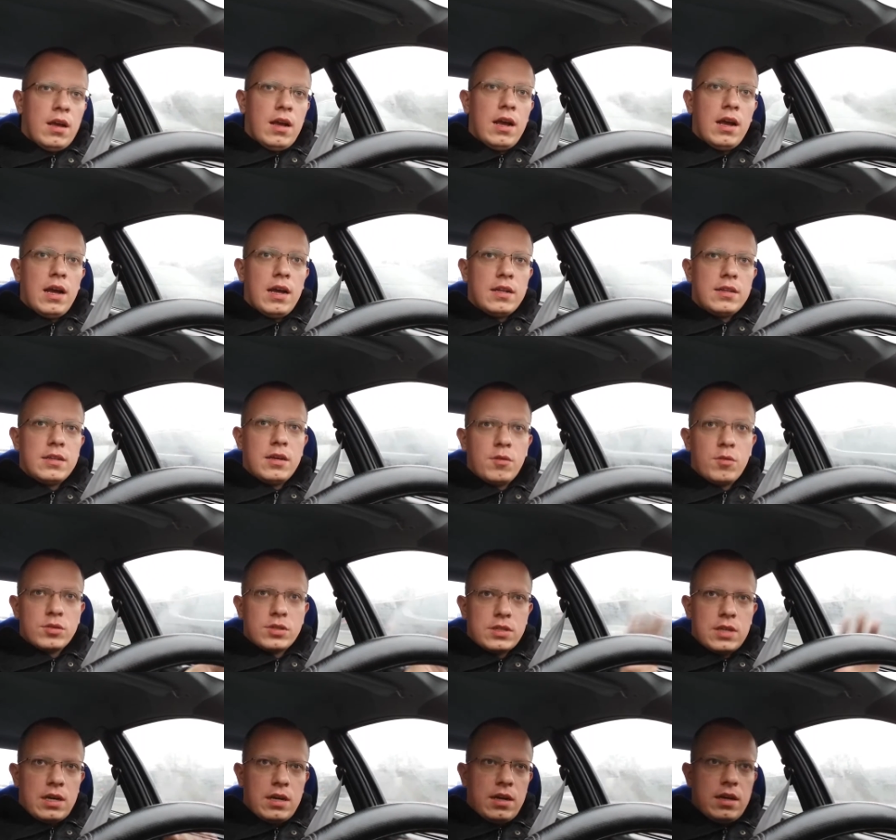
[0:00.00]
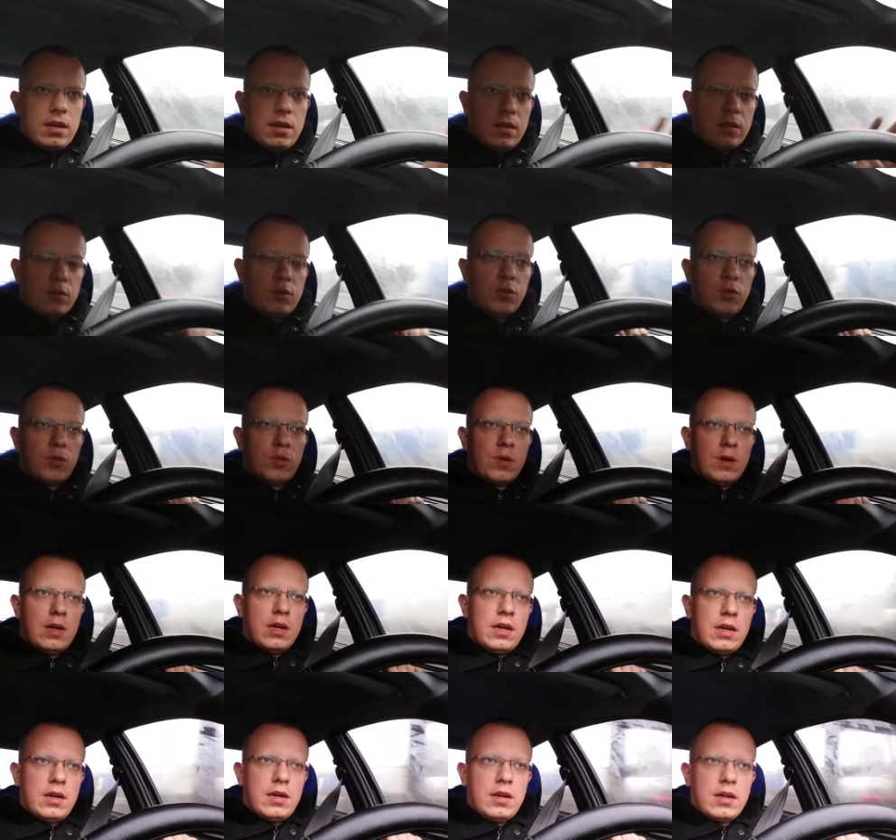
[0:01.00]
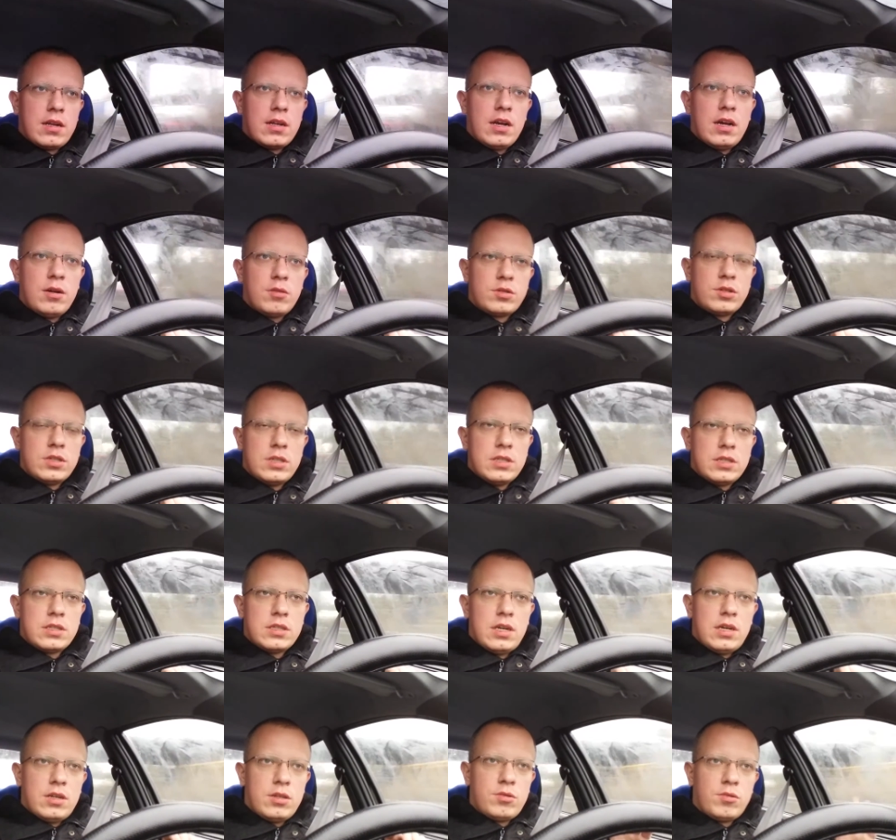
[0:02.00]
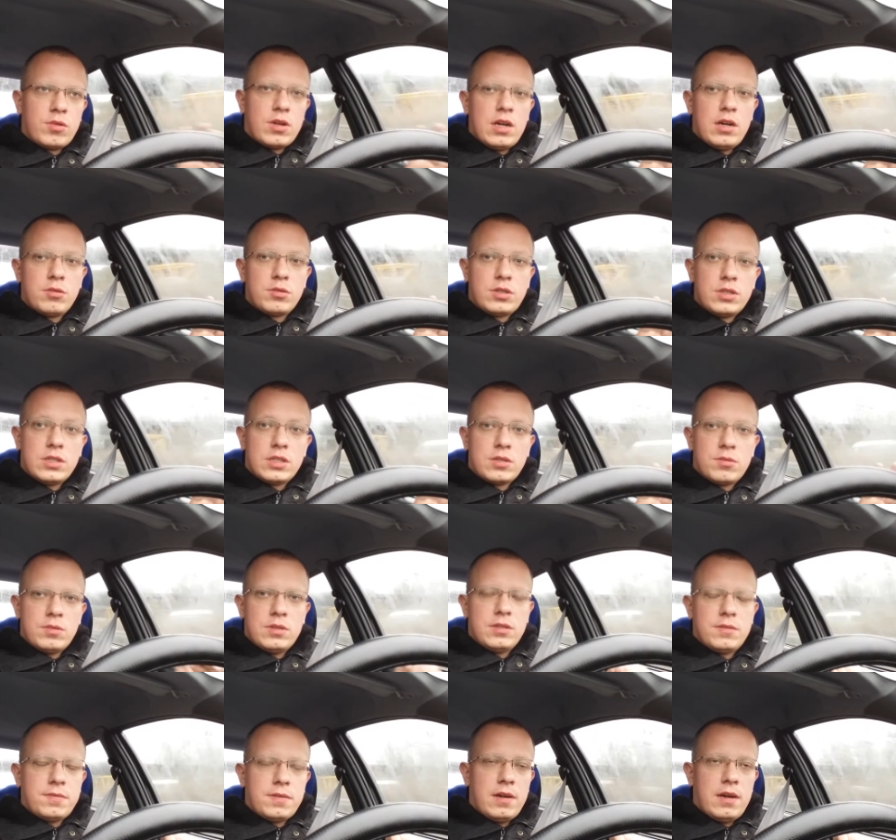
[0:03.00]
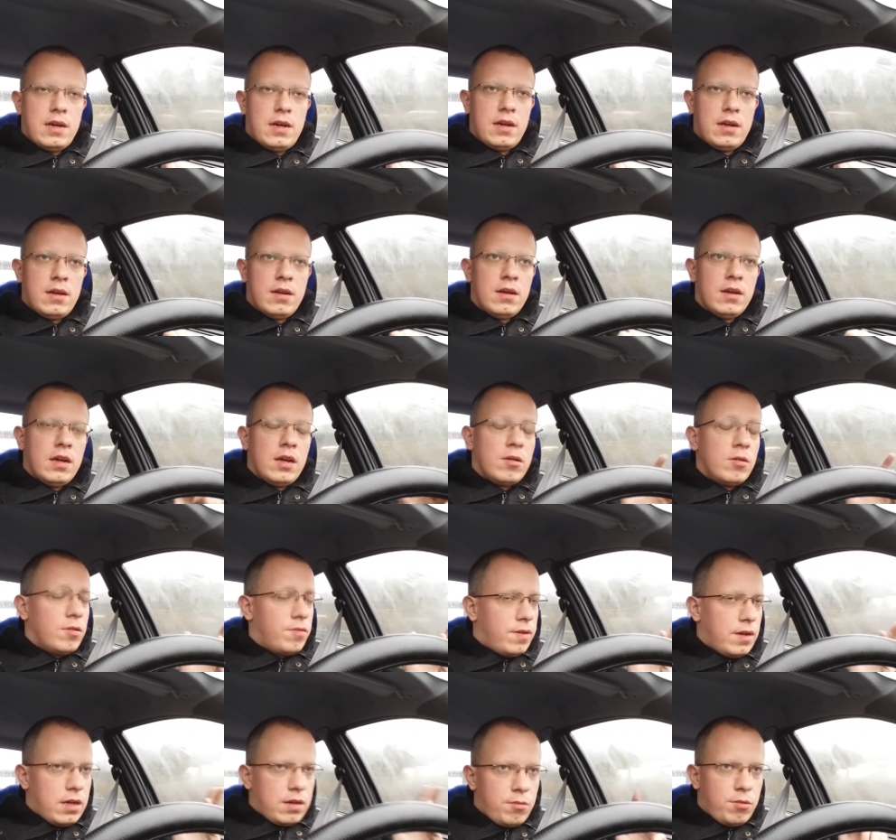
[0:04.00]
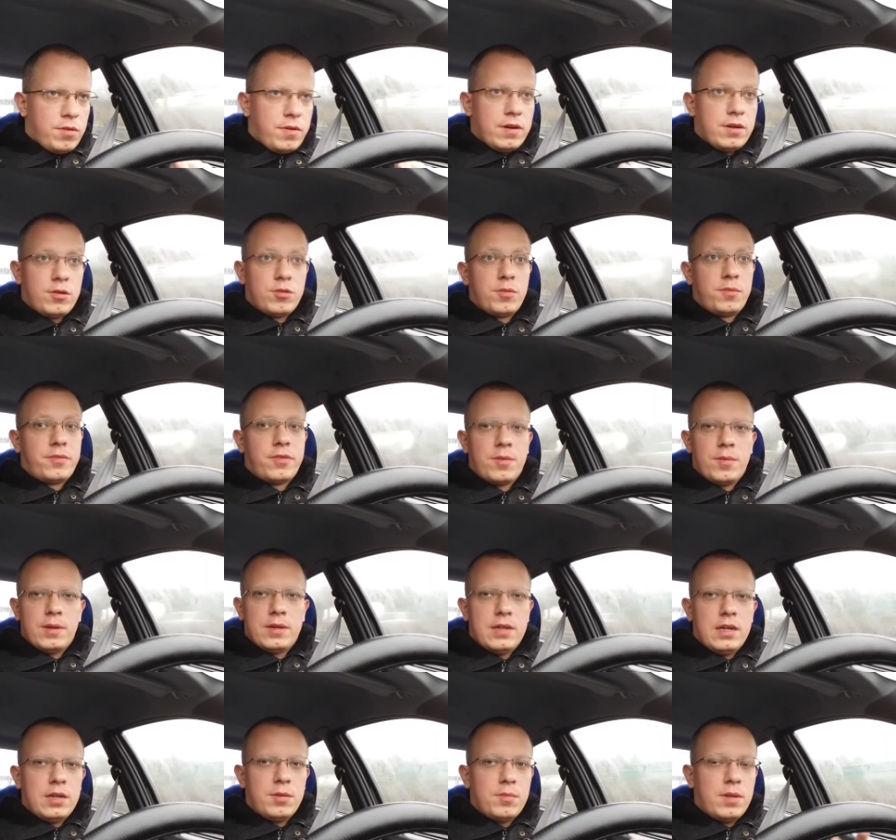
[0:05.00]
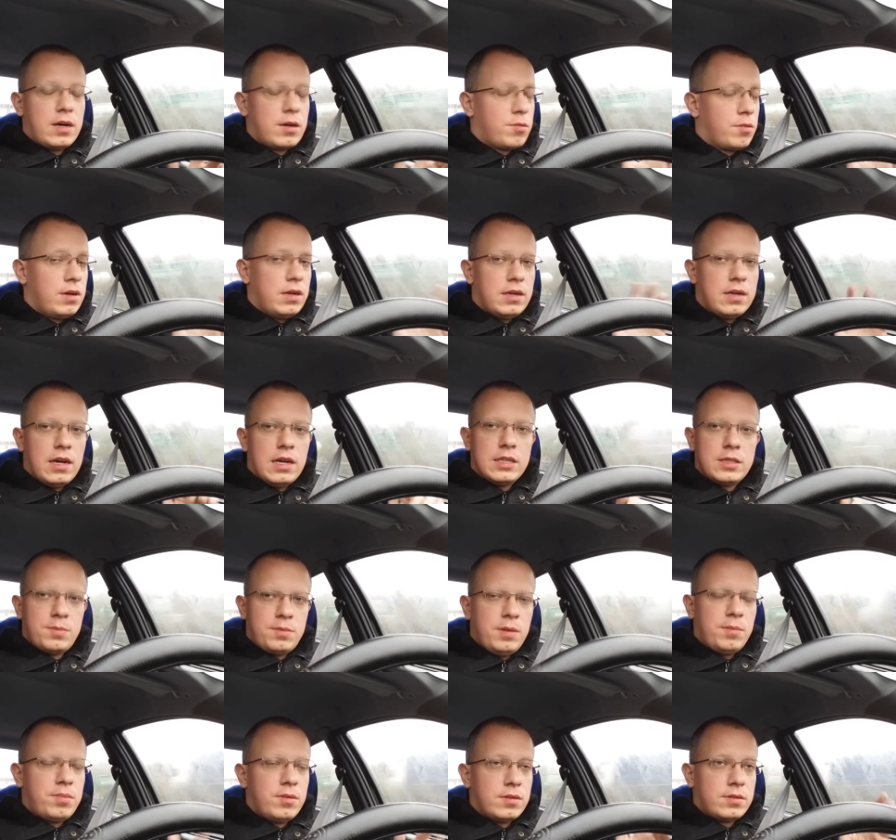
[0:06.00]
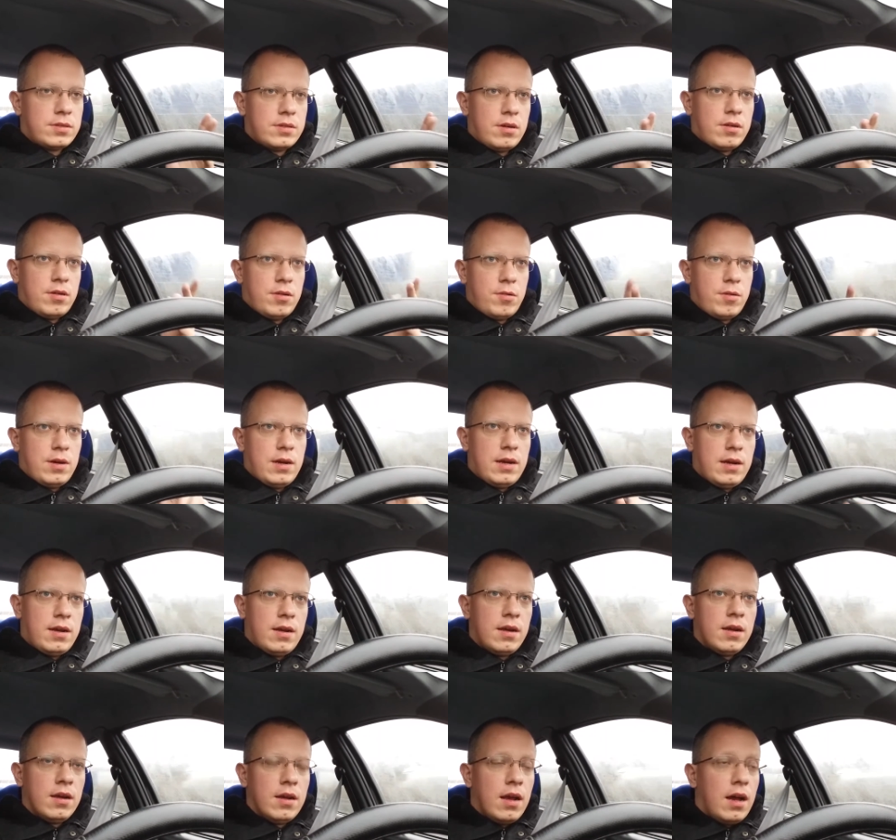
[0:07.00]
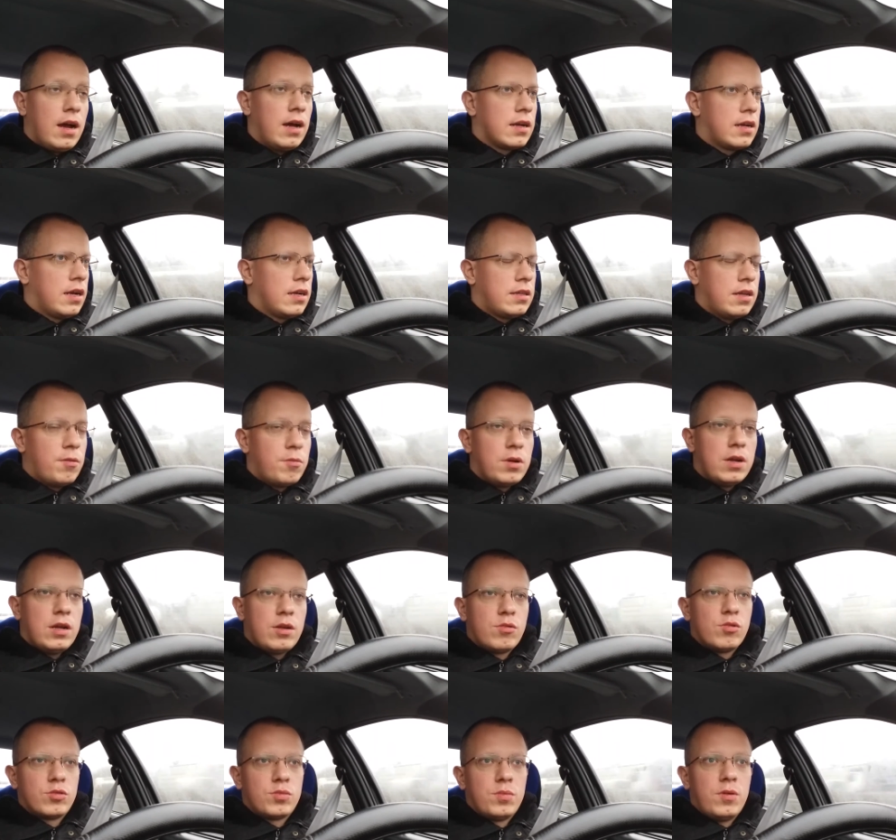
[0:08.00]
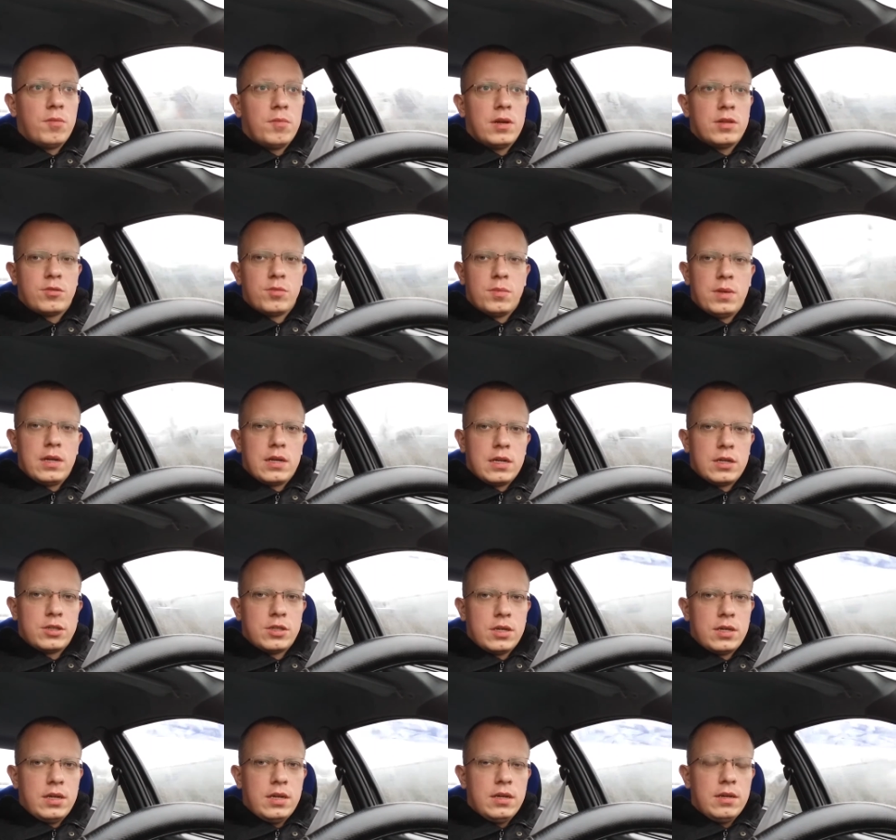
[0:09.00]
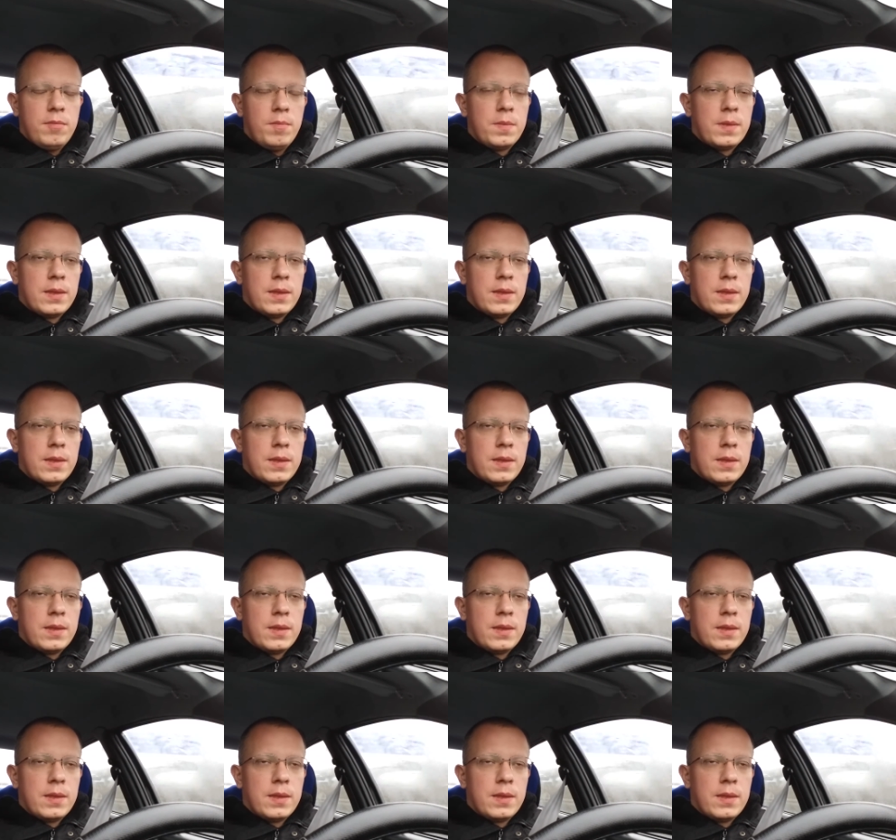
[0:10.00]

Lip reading: And there was two couches with a group from Denmark, really nice people. So I had a very good moment to make a check-in.